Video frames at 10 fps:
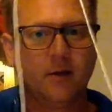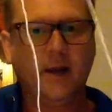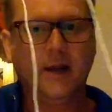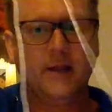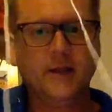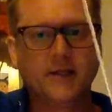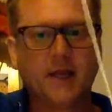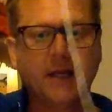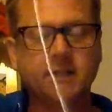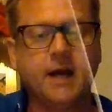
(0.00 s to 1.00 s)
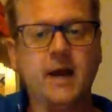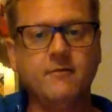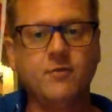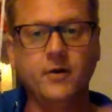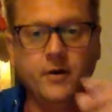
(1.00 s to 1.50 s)
Like in this case, I
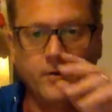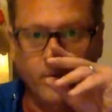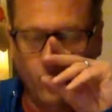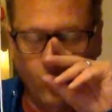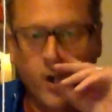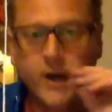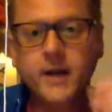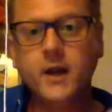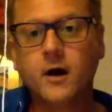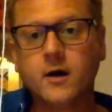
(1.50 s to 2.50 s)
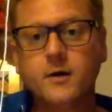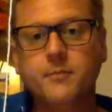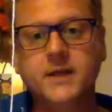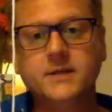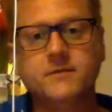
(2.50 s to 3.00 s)
have a 1 yard
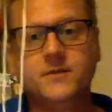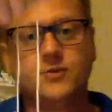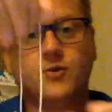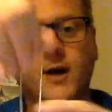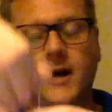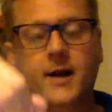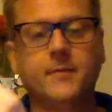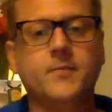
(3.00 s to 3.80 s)
piece of string.